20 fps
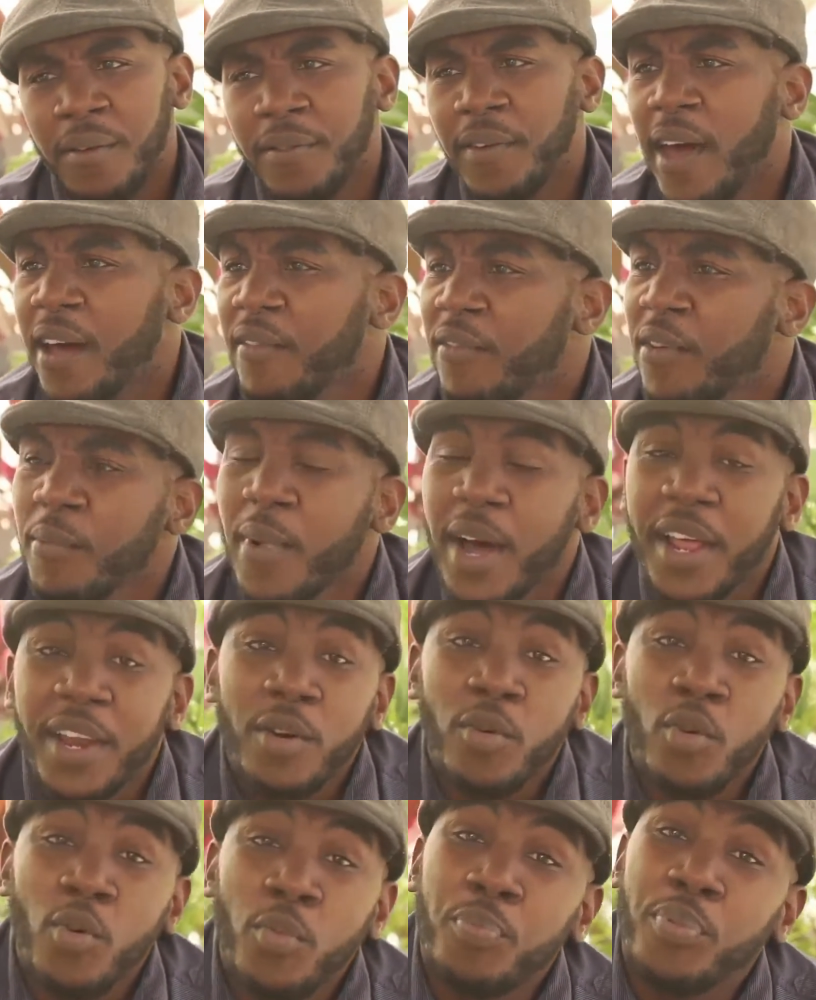for
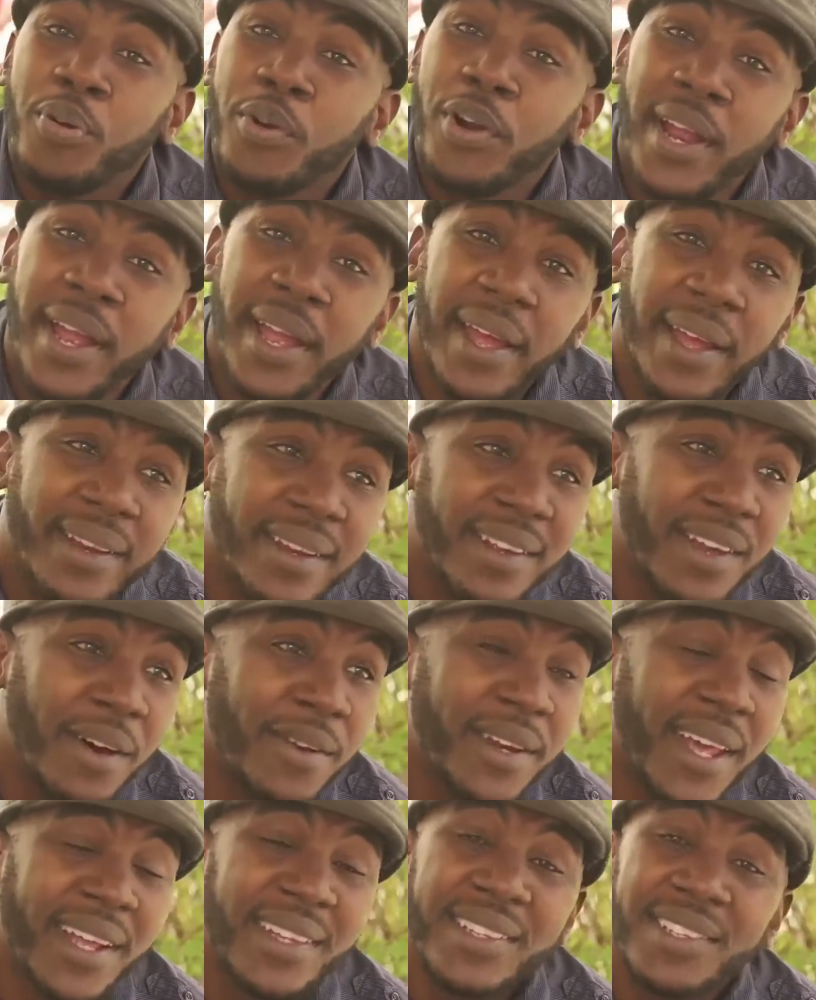everybody who pray,
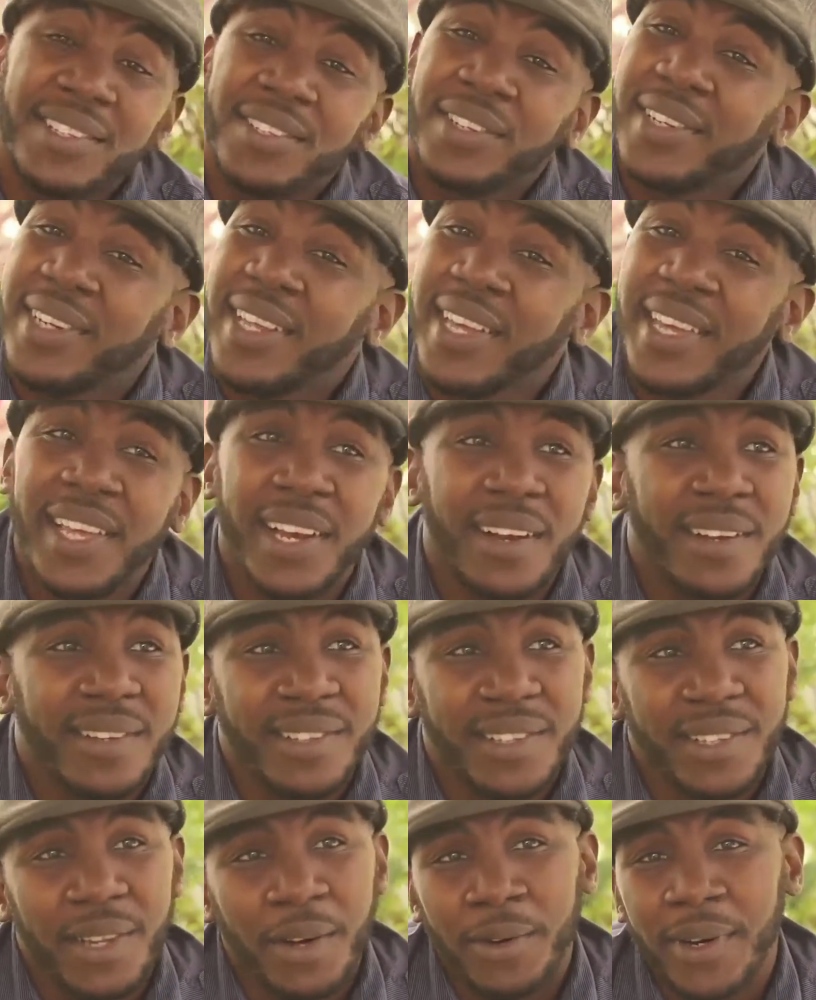yo, that is
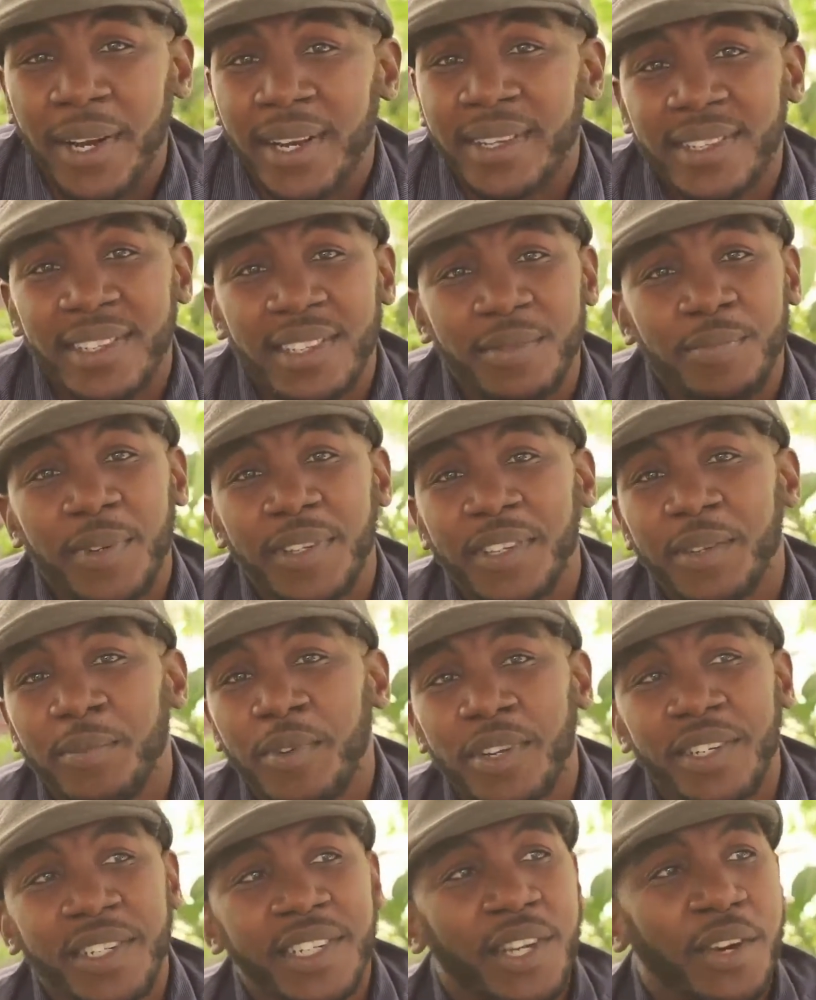ridiculous now. That is pretty
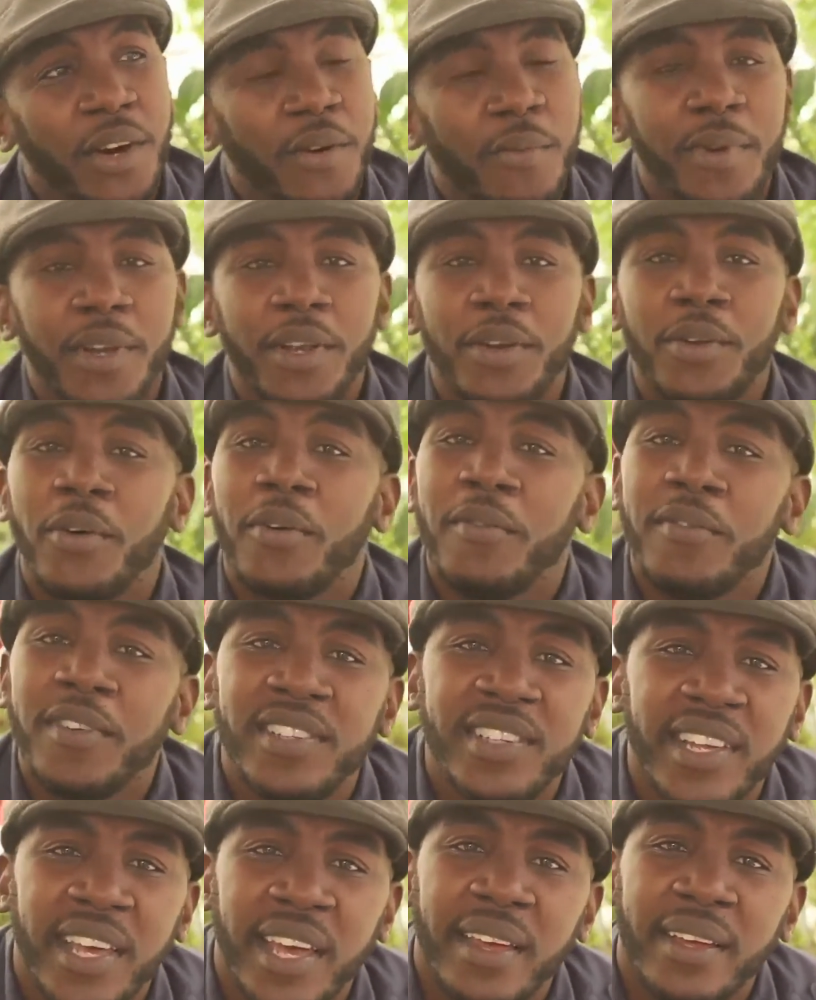much, yo, I don't know if
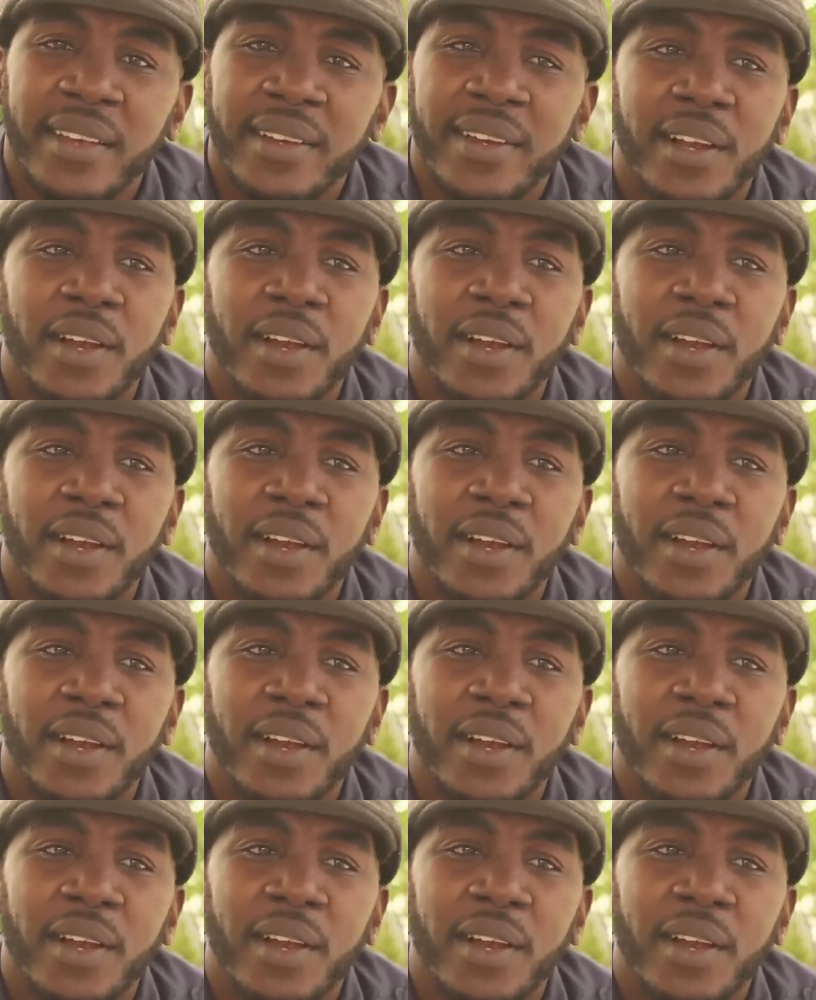I say.